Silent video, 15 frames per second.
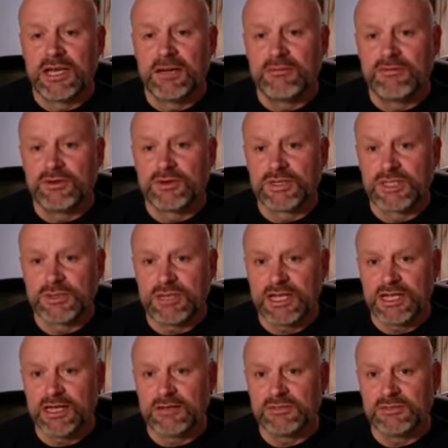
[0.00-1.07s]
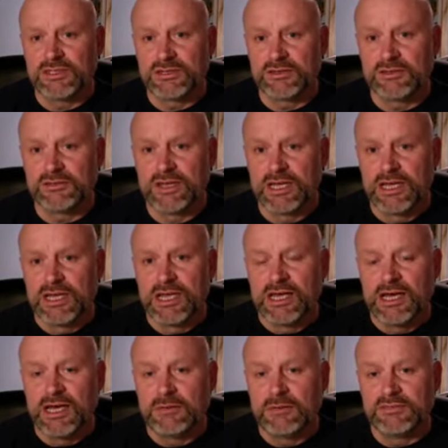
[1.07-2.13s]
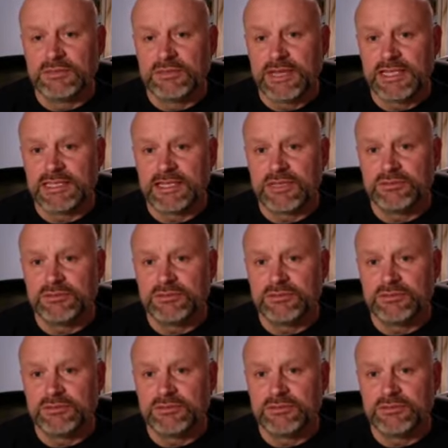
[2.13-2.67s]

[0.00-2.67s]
focus when it comes to domestic